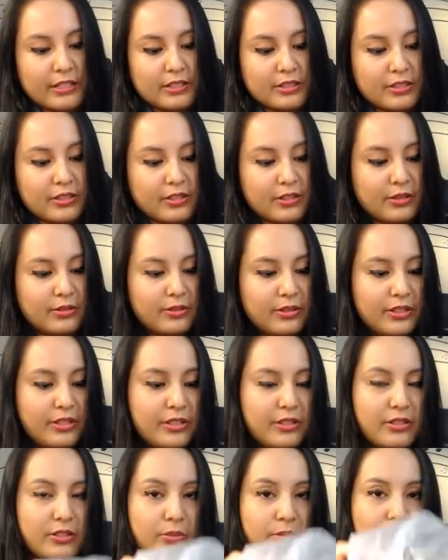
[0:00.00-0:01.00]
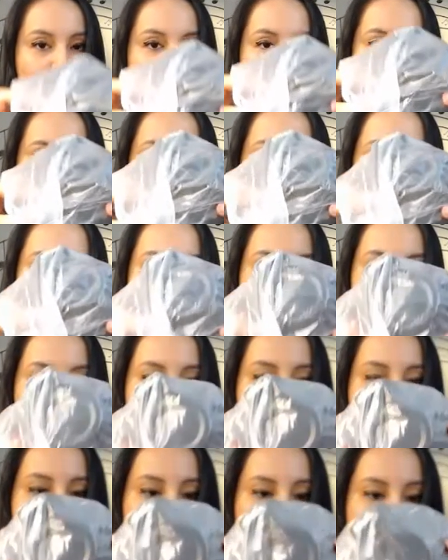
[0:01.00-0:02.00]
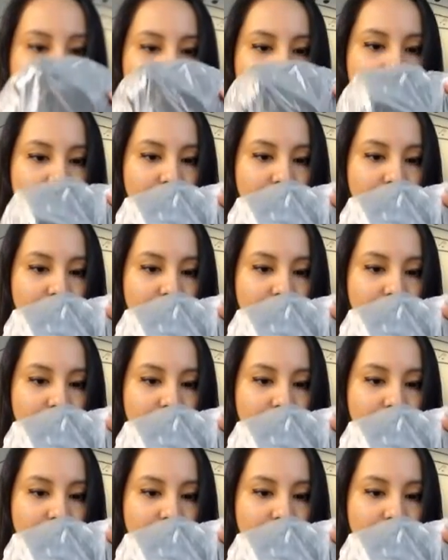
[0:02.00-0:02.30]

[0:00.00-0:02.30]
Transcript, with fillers: So here's what it looks like